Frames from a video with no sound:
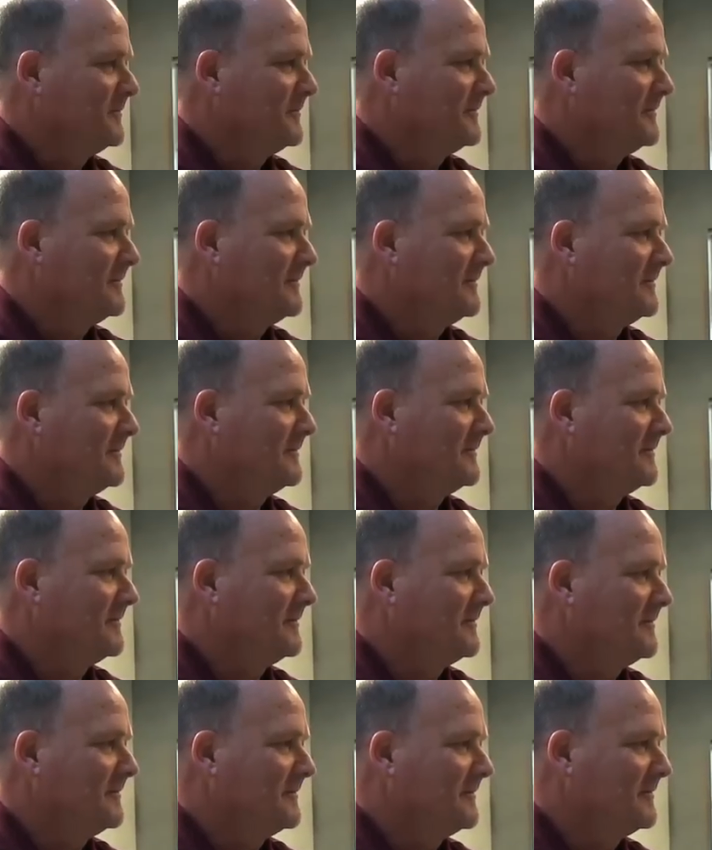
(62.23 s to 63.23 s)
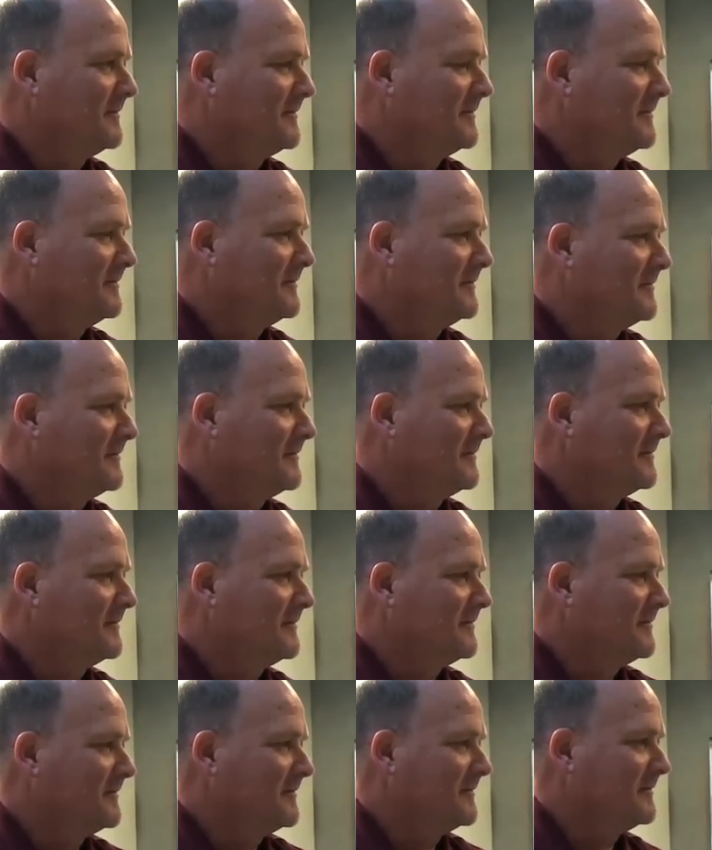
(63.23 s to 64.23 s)

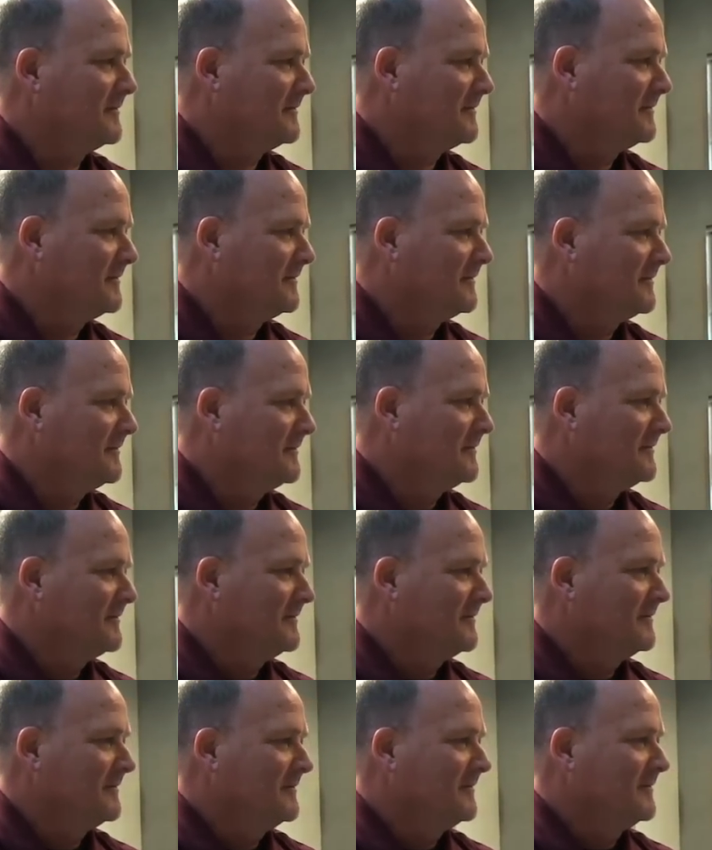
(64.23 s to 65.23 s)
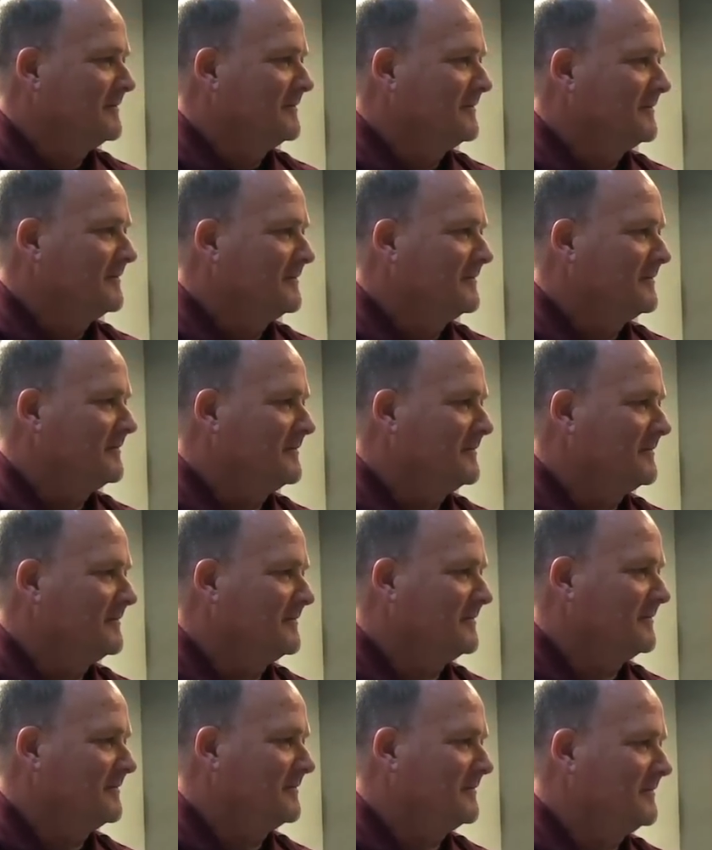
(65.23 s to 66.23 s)

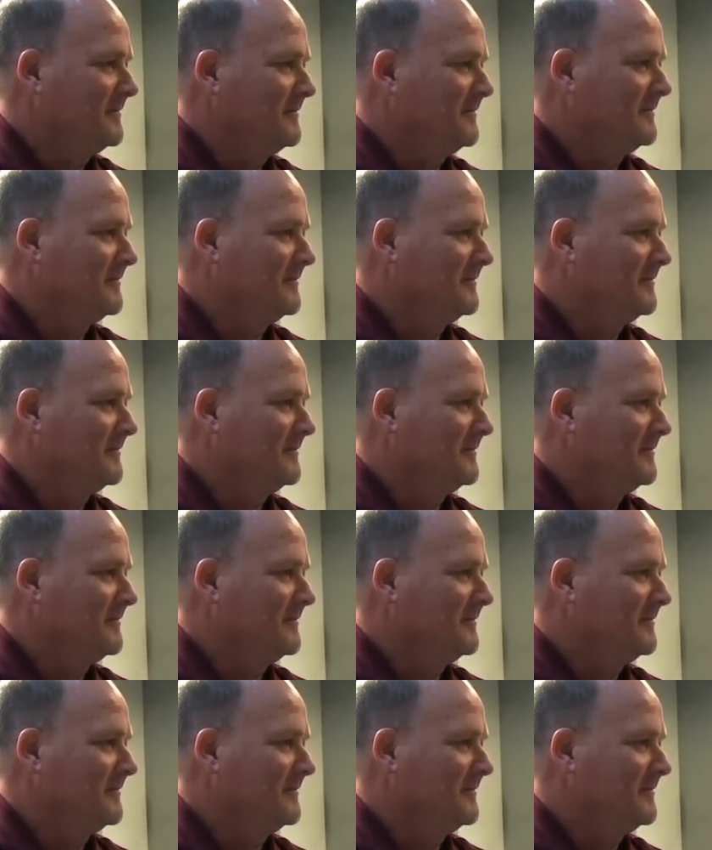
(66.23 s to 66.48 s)
(not speaking)